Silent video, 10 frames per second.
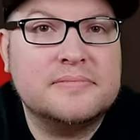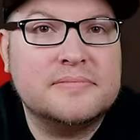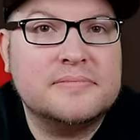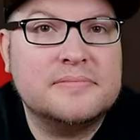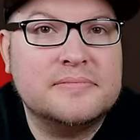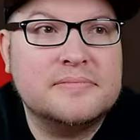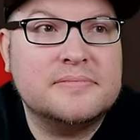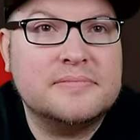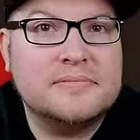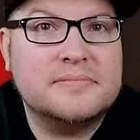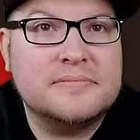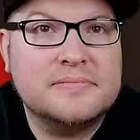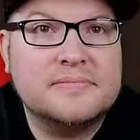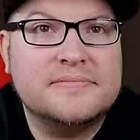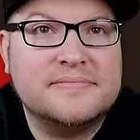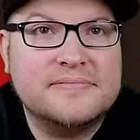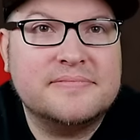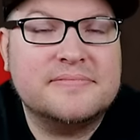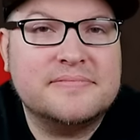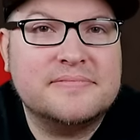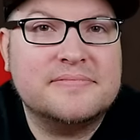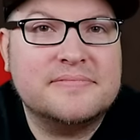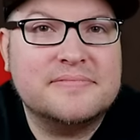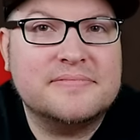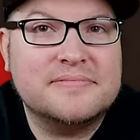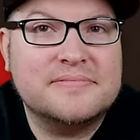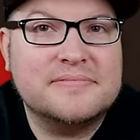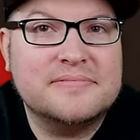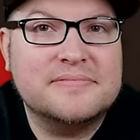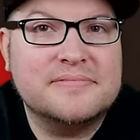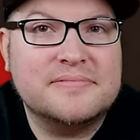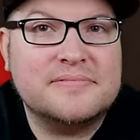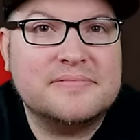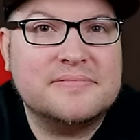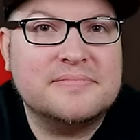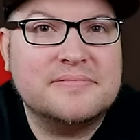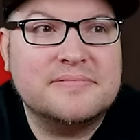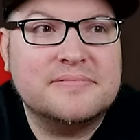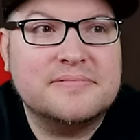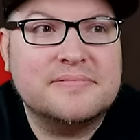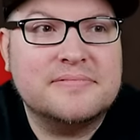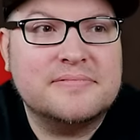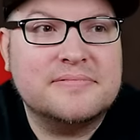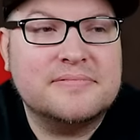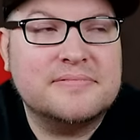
No words are spoken by the person on screen.